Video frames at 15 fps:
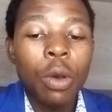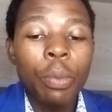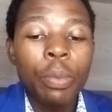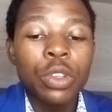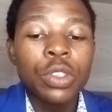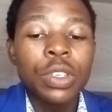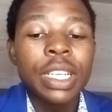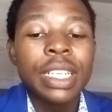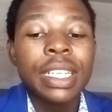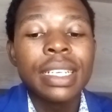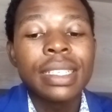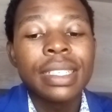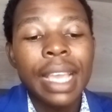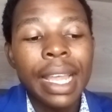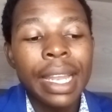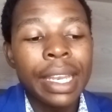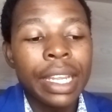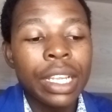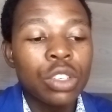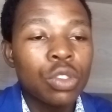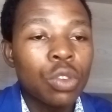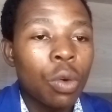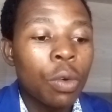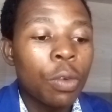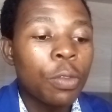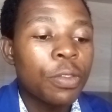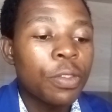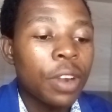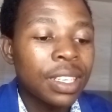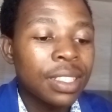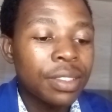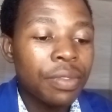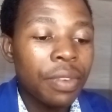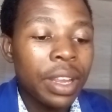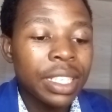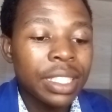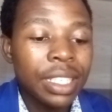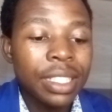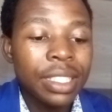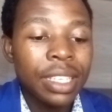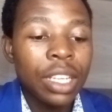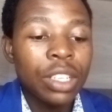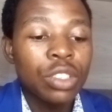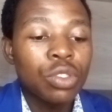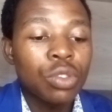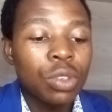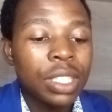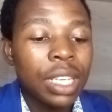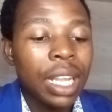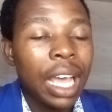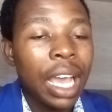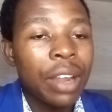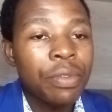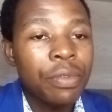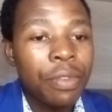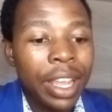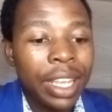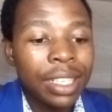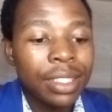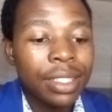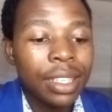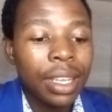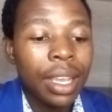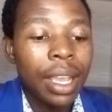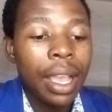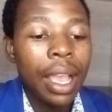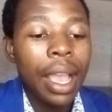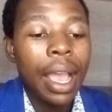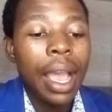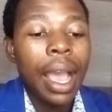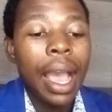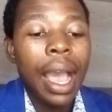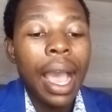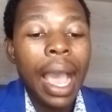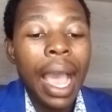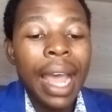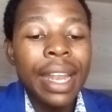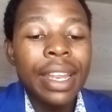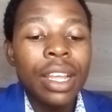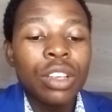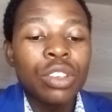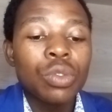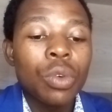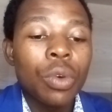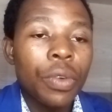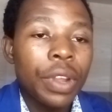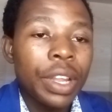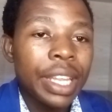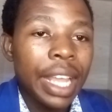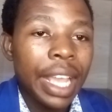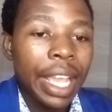opportunities can lead to frustrations and social unrest, underscoring the